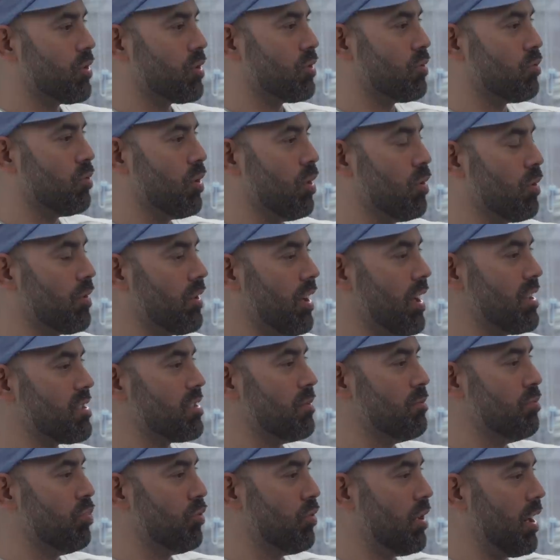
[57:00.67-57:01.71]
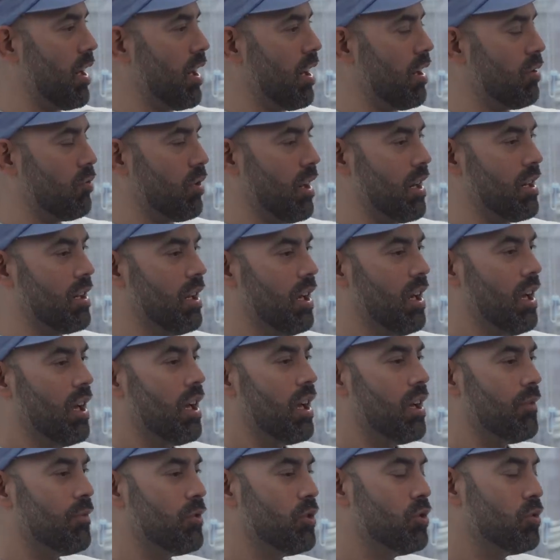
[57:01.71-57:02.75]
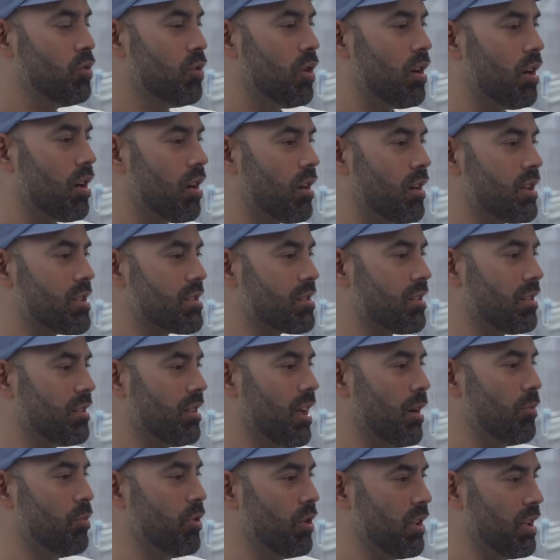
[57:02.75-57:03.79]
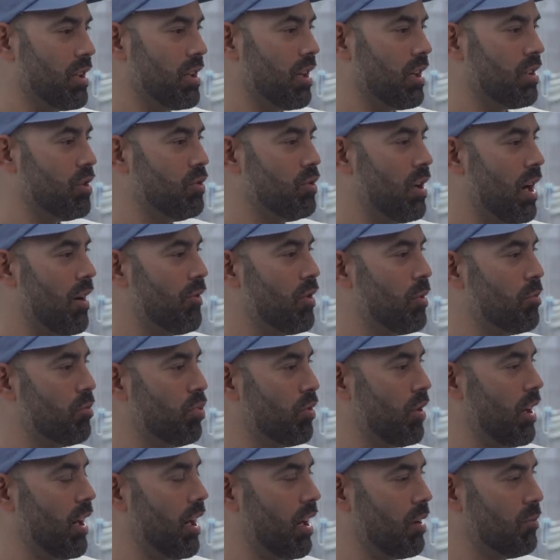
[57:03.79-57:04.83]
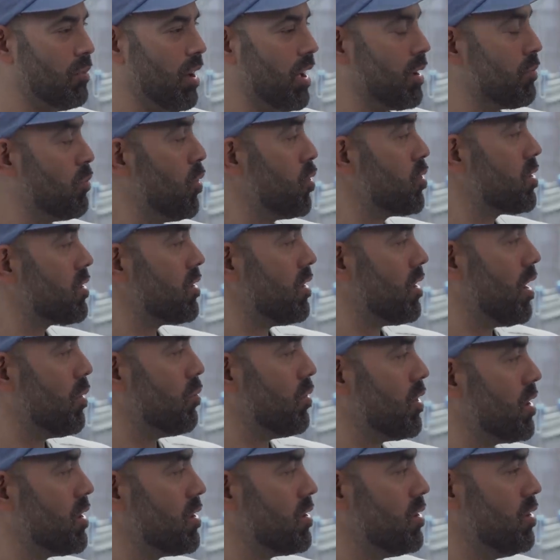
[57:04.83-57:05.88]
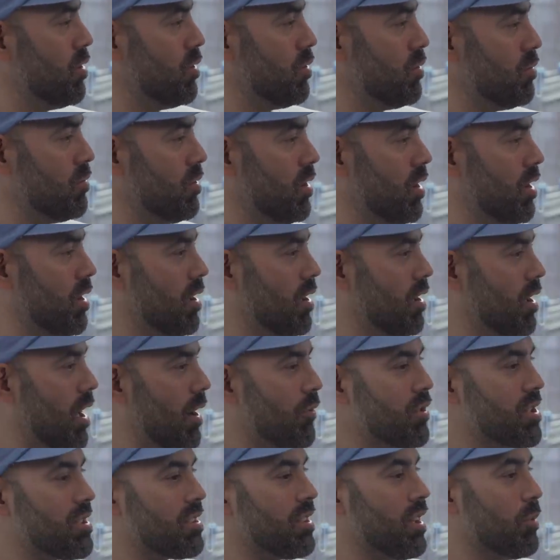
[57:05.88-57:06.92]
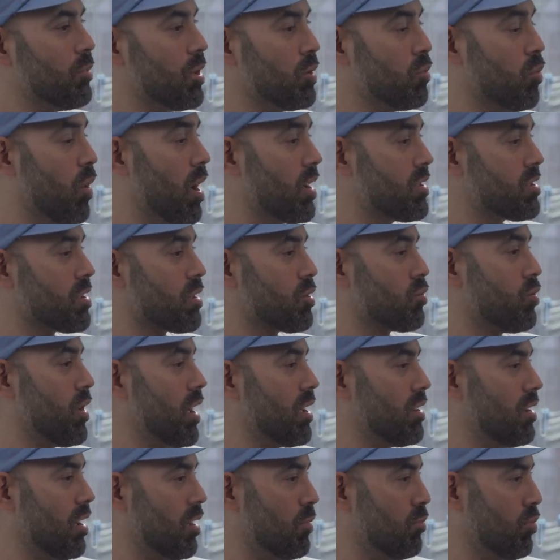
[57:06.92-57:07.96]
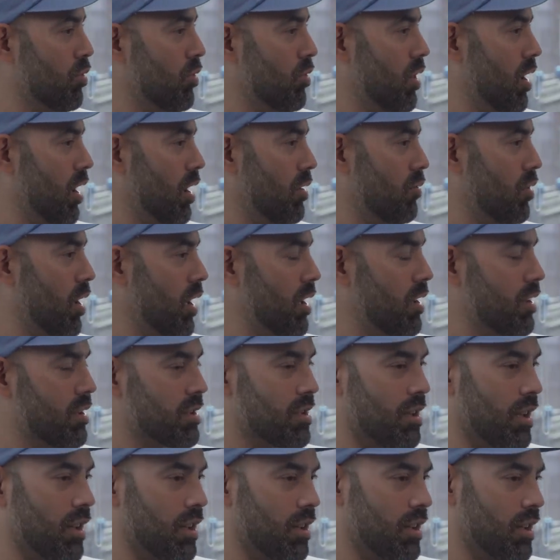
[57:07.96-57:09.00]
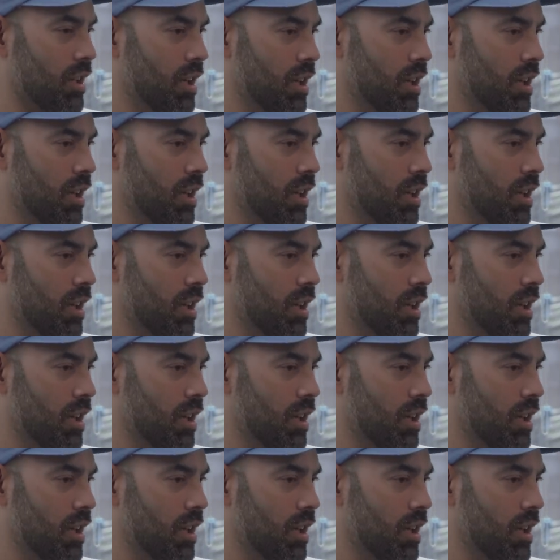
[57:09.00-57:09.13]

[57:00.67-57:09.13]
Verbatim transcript: growth as a brand, right? If you are a celebrity and you have a brand, like most celebrities do, every celebrity wants to create their brand, right? It's like,